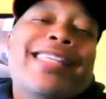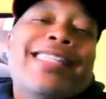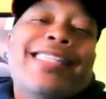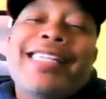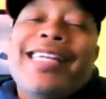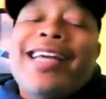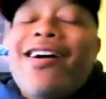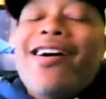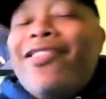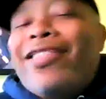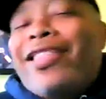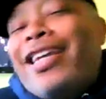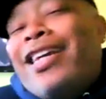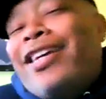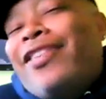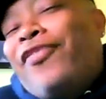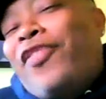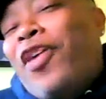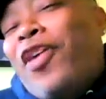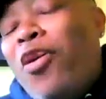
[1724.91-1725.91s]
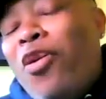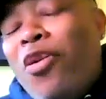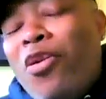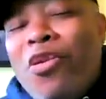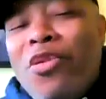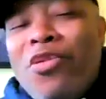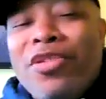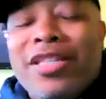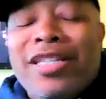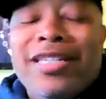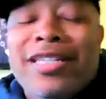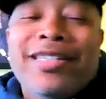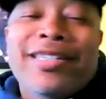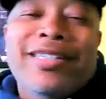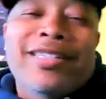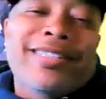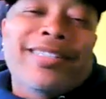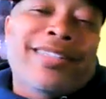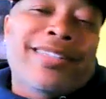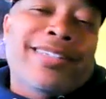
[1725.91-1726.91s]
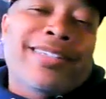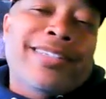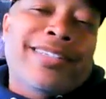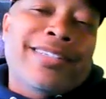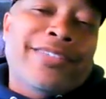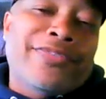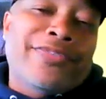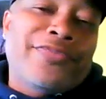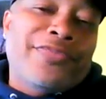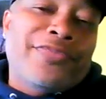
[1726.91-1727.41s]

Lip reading: See, all the En Vogue, the